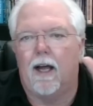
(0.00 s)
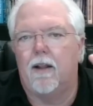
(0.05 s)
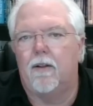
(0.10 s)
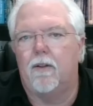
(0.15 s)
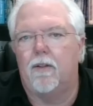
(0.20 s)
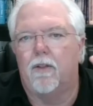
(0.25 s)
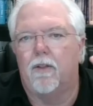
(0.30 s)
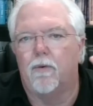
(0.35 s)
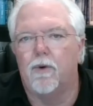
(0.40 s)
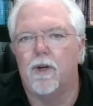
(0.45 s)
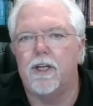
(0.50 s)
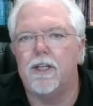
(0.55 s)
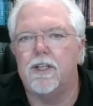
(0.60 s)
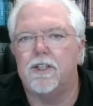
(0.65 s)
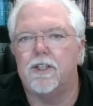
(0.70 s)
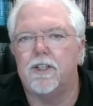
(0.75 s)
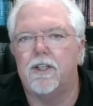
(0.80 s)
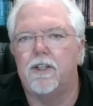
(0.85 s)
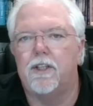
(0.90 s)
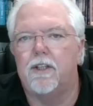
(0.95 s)
The
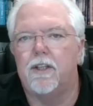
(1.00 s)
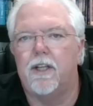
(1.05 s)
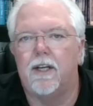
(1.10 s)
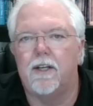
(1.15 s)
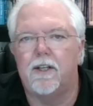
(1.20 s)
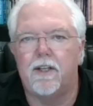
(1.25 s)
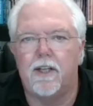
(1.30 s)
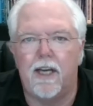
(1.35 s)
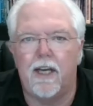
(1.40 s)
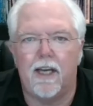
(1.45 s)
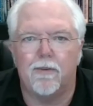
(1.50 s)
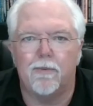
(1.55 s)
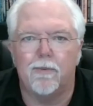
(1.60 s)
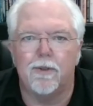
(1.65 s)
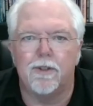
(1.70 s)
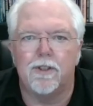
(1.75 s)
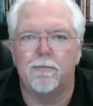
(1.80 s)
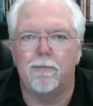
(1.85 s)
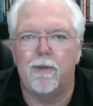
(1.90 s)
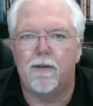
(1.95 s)
reason that death
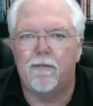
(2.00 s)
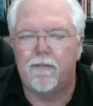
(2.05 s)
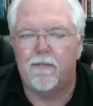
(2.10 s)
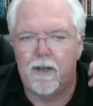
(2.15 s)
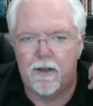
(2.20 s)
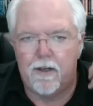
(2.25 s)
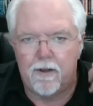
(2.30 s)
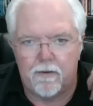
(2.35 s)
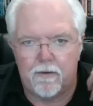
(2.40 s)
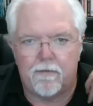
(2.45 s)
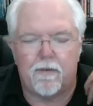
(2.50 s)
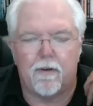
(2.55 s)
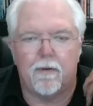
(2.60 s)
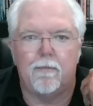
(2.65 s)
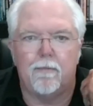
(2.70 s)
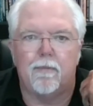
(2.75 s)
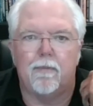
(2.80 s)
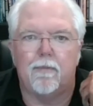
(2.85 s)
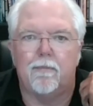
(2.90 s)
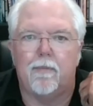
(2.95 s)
was to be feared
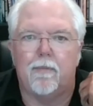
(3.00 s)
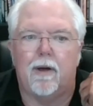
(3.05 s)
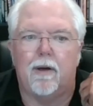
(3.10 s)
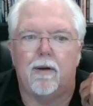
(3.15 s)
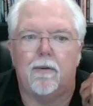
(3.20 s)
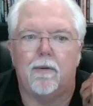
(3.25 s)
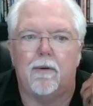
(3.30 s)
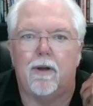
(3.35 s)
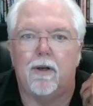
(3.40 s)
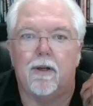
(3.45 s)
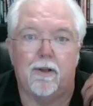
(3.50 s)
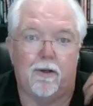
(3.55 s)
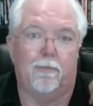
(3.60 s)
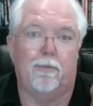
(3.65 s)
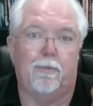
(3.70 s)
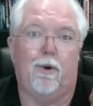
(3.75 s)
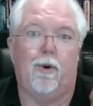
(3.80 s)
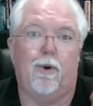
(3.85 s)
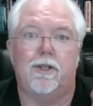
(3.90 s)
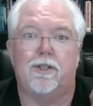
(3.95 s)
from a little
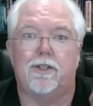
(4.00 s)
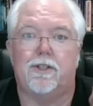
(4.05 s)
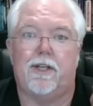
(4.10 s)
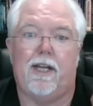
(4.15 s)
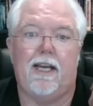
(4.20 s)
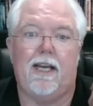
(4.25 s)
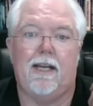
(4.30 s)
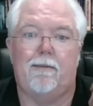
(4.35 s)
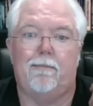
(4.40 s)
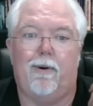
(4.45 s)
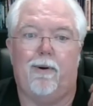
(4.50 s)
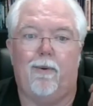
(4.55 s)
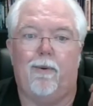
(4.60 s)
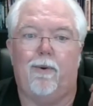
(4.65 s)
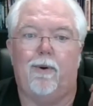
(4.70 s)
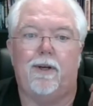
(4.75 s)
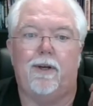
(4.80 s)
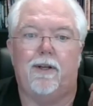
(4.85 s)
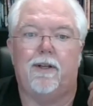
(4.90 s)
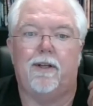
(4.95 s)
boy's
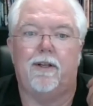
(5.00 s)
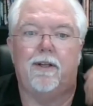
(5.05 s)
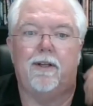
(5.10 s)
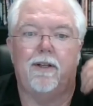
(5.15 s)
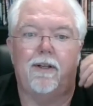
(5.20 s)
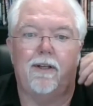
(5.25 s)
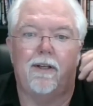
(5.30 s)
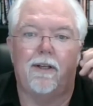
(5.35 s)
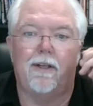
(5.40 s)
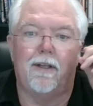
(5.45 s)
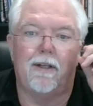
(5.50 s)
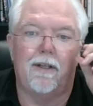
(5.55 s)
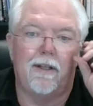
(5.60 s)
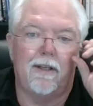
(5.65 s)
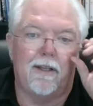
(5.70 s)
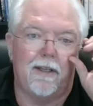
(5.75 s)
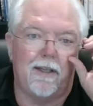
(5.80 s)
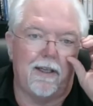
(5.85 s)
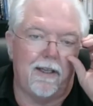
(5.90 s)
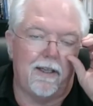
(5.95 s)
standpoint,
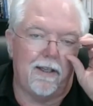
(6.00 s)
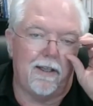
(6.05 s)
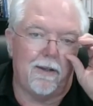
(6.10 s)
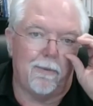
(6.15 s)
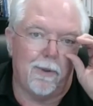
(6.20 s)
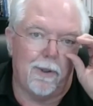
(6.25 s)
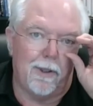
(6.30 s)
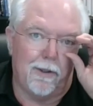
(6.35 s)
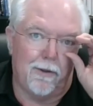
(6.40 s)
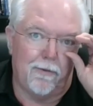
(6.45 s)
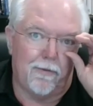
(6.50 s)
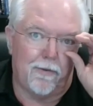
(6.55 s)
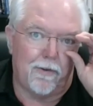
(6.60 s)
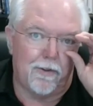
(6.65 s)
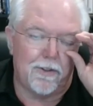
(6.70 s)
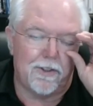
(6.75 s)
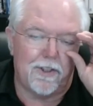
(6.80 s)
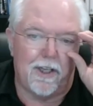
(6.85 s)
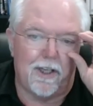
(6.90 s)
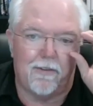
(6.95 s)
and it went on
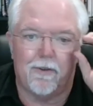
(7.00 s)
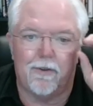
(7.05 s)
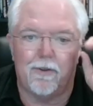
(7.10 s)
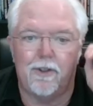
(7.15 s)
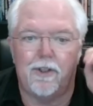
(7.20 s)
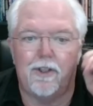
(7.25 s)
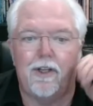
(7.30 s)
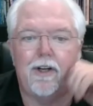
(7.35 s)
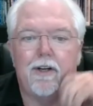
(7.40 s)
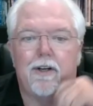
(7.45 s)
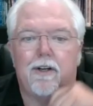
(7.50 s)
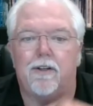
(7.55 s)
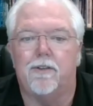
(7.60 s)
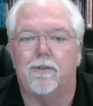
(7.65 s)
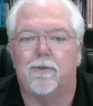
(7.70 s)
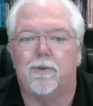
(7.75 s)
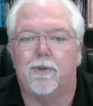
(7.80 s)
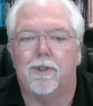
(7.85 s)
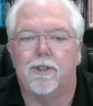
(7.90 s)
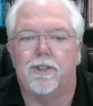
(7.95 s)
for several
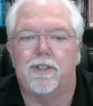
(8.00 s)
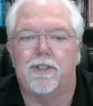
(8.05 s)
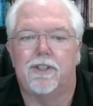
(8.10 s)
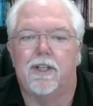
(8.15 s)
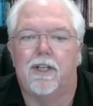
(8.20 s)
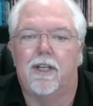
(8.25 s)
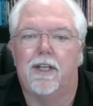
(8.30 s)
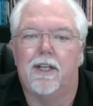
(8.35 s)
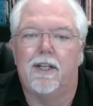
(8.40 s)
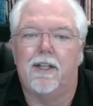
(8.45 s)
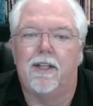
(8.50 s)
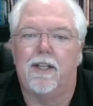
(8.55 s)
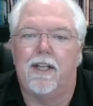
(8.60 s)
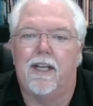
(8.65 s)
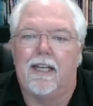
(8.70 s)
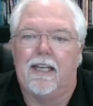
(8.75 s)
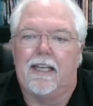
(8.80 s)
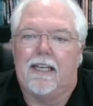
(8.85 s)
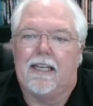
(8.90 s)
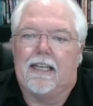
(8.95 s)
years, was
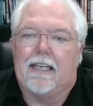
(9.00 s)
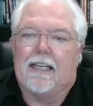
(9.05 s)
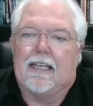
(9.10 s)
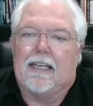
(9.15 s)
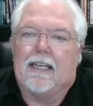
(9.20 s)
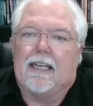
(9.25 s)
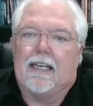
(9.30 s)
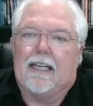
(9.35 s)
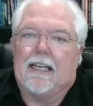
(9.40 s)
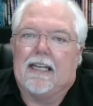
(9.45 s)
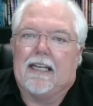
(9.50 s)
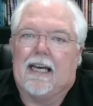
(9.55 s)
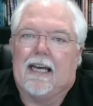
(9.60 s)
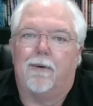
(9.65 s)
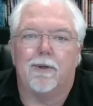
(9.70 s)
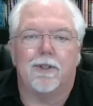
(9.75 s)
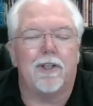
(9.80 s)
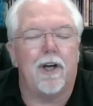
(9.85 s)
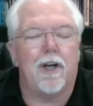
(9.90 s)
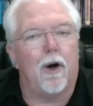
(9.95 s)
that I
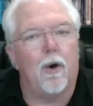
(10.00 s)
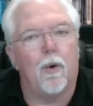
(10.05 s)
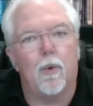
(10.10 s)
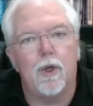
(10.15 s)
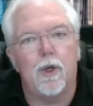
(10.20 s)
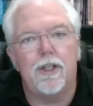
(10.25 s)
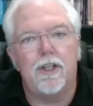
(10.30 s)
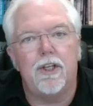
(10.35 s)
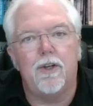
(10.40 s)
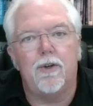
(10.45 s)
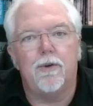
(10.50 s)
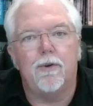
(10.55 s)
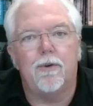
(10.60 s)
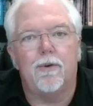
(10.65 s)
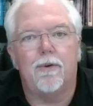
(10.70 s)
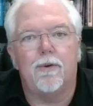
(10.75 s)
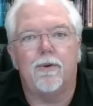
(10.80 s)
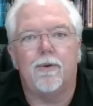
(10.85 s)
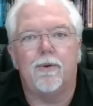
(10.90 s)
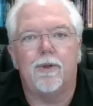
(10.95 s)
was taught when you
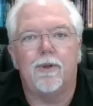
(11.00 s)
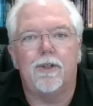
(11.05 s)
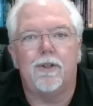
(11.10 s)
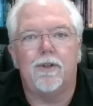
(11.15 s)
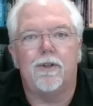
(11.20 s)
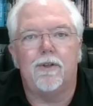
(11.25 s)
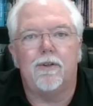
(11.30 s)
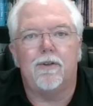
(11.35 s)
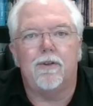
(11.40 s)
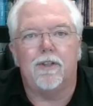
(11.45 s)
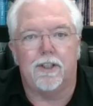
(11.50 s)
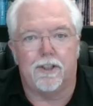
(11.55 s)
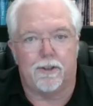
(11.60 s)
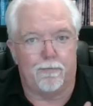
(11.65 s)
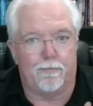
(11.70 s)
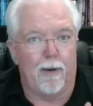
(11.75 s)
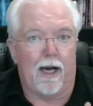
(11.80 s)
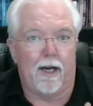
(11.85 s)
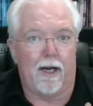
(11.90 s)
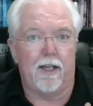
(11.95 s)
when this
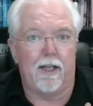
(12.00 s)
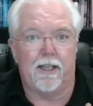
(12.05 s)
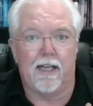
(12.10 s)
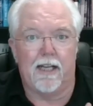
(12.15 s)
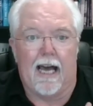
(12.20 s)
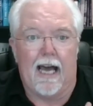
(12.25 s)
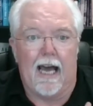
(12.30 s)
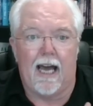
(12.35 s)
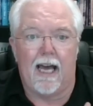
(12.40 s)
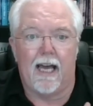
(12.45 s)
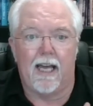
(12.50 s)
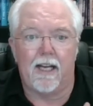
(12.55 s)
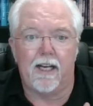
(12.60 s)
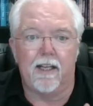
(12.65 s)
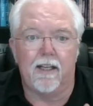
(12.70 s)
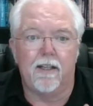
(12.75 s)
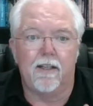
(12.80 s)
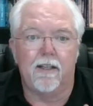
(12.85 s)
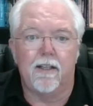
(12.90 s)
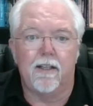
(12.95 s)
body died